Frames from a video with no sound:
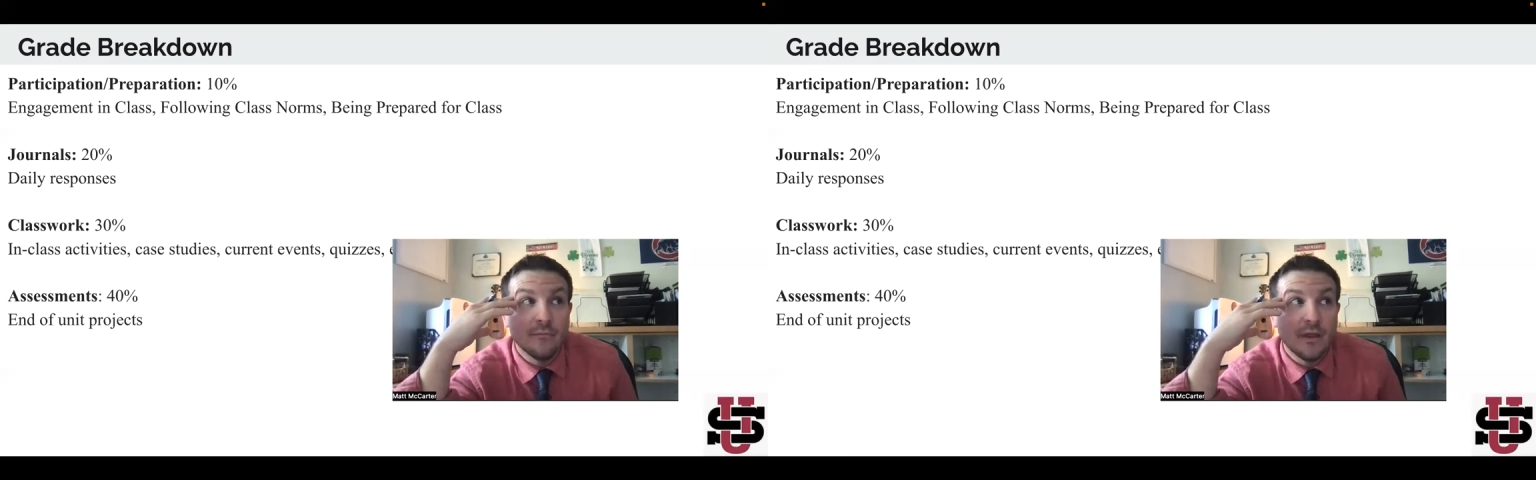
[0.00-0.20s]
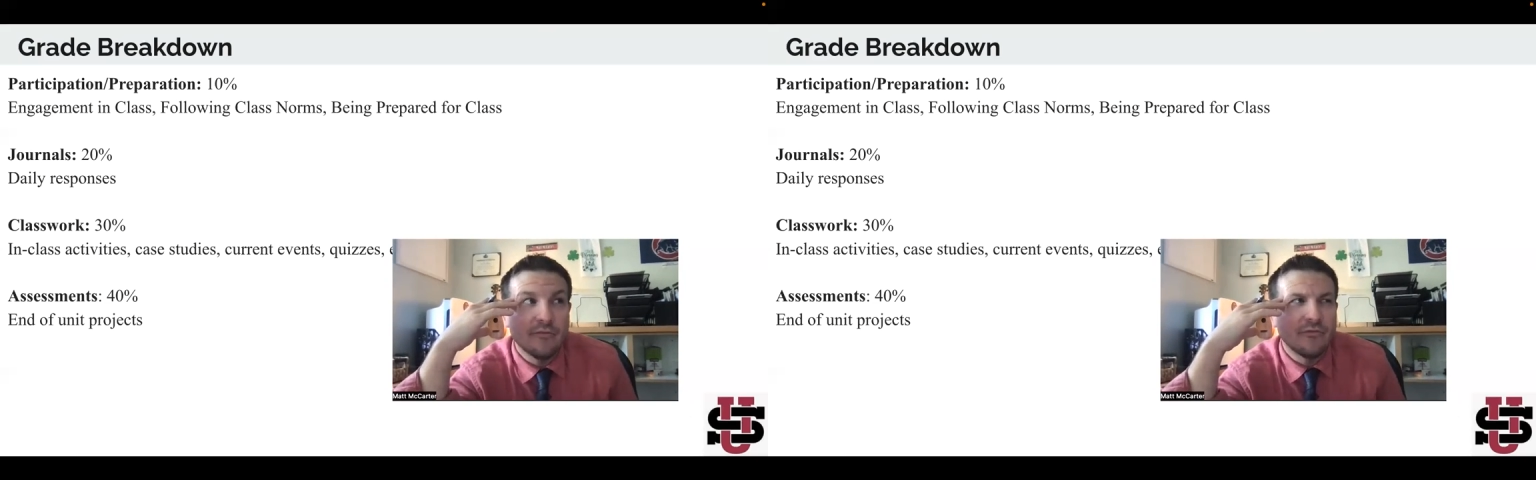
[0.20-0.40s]

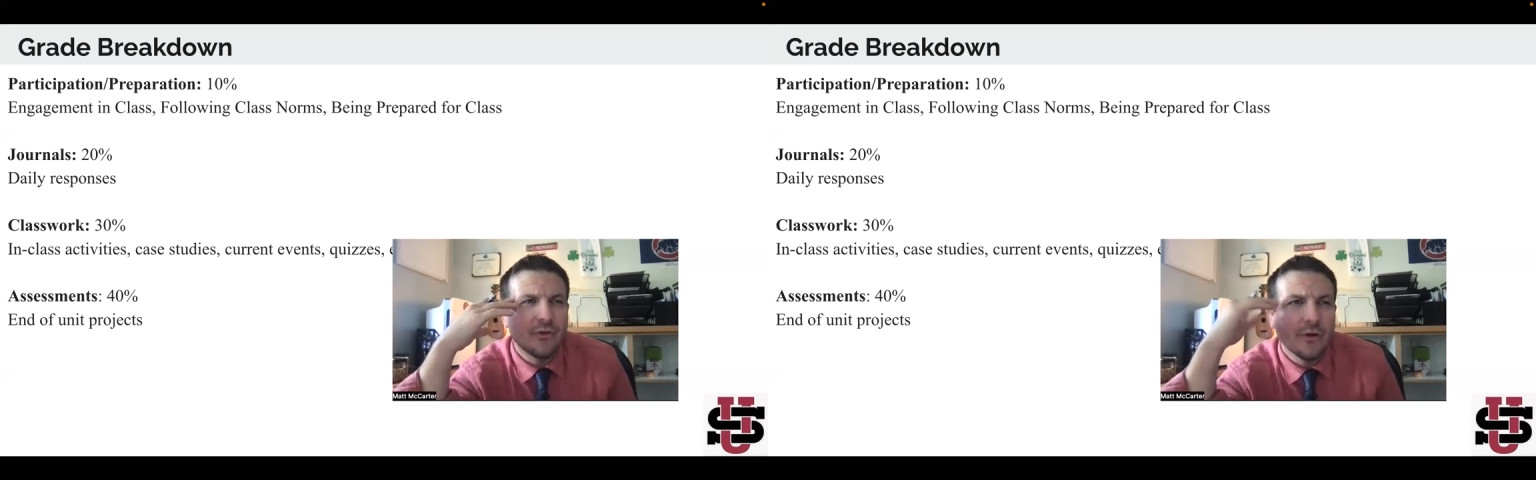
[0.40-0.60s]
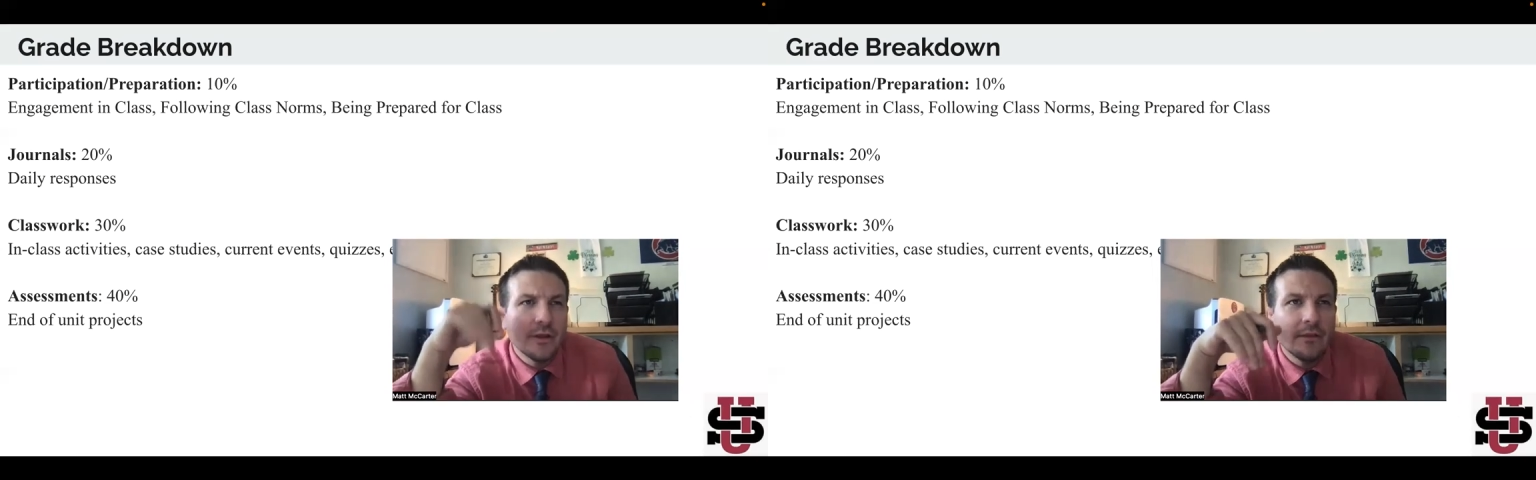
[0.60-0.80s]
If
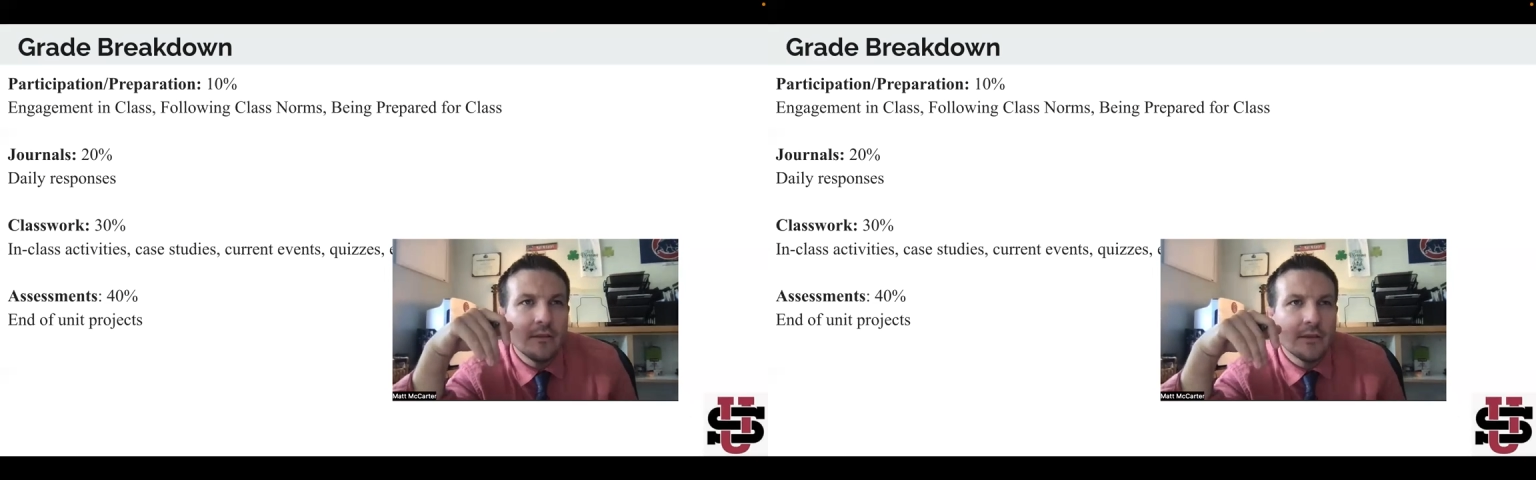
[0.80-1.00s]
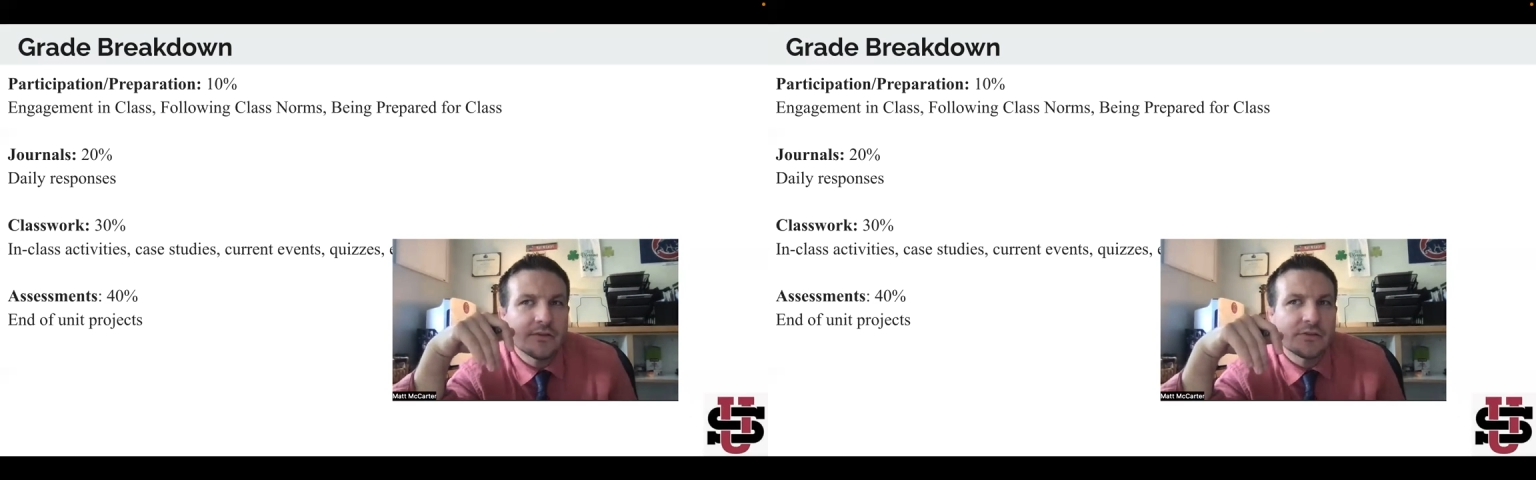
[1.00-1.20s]
you're
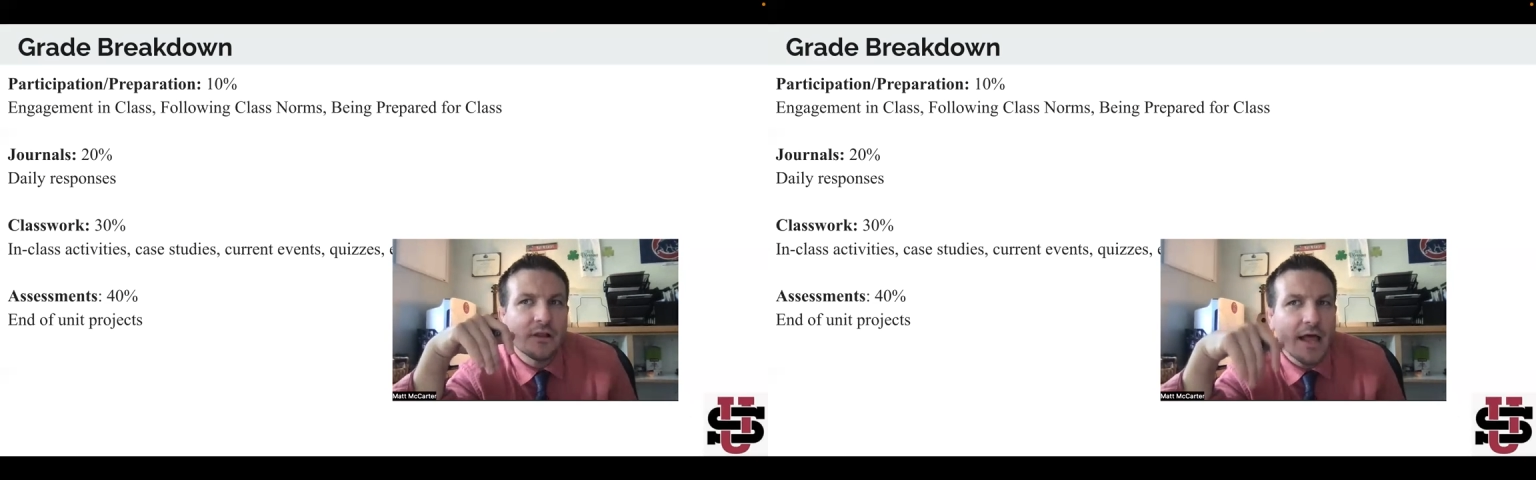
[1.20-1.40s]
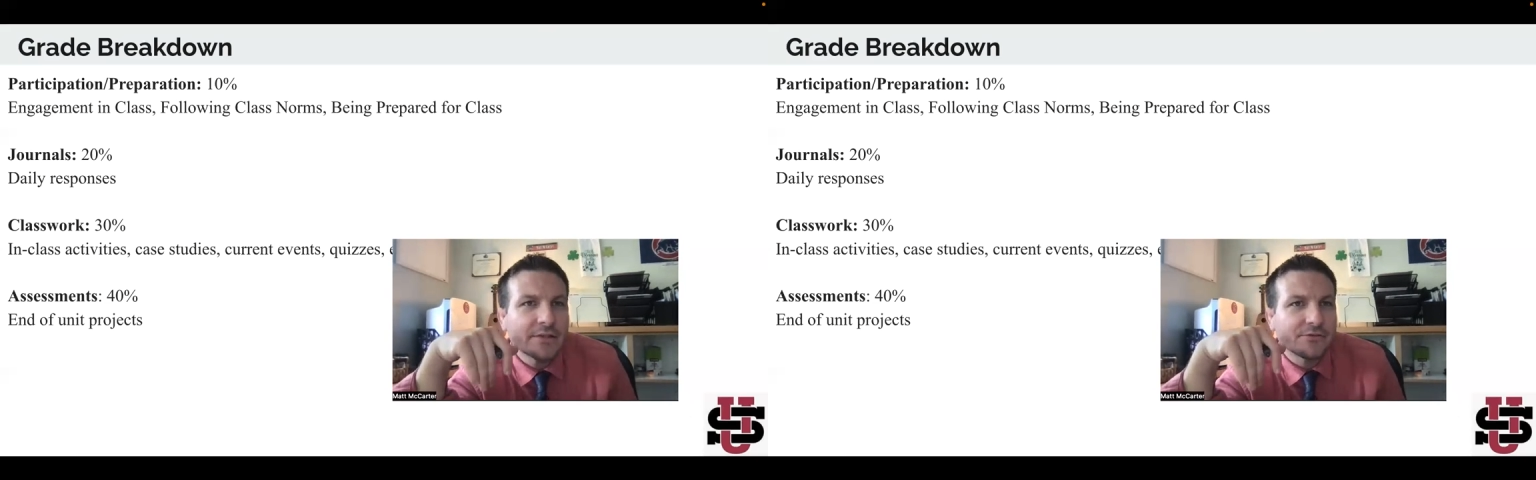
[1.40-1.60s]
in this
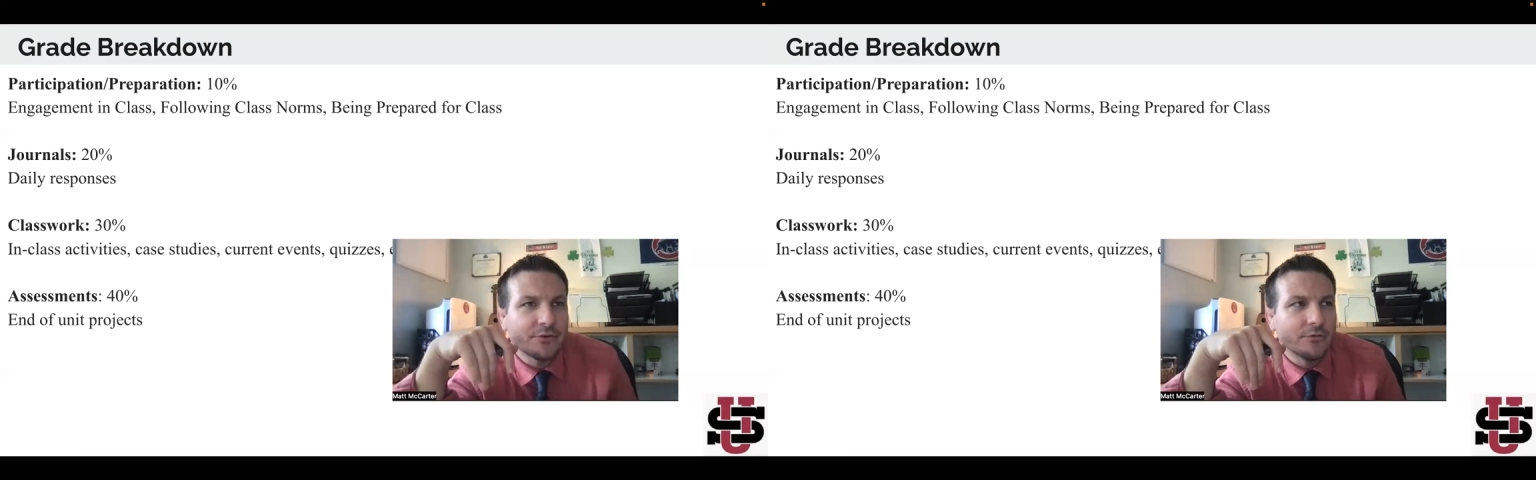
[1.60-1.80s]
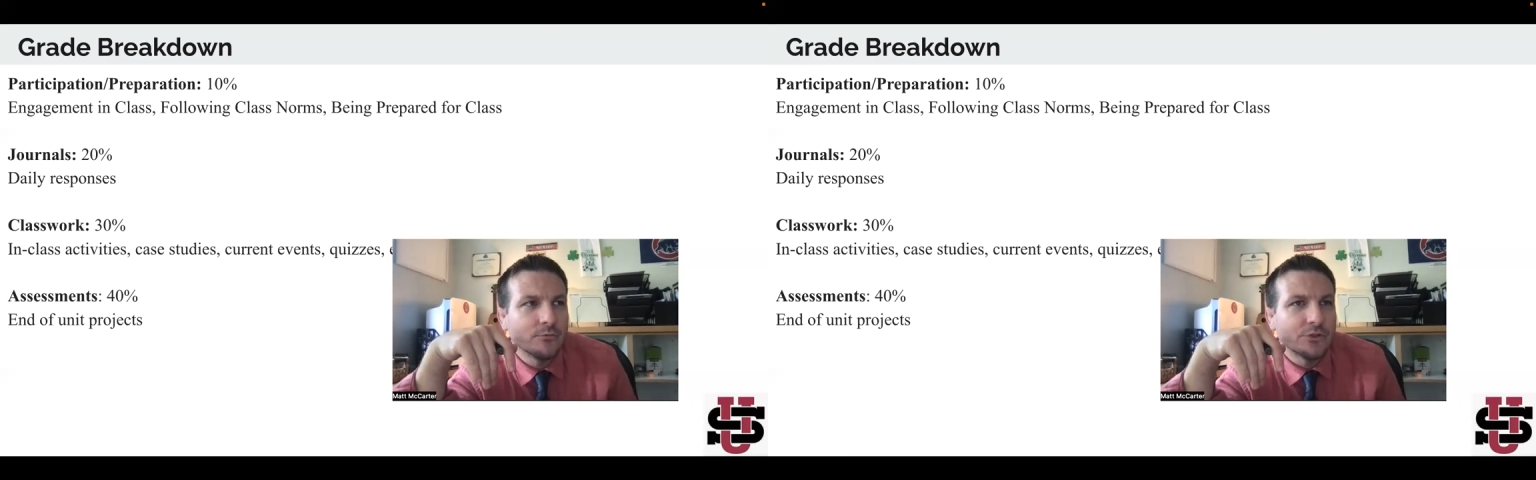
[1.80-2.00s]
classroom,